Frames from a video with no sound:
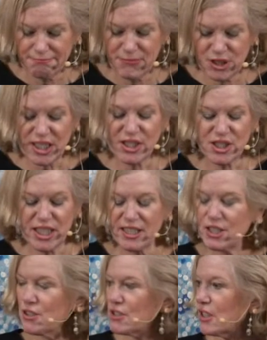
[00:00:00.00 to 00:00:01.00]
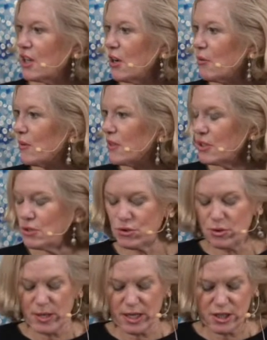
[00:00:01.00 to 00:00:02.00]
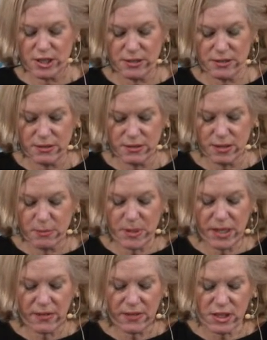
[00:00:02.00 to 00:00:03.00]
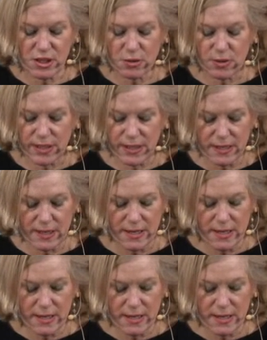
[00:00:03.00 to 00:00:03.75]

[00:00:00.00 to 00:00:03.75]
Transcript: 16 years ago with a new direction, a bit on the story.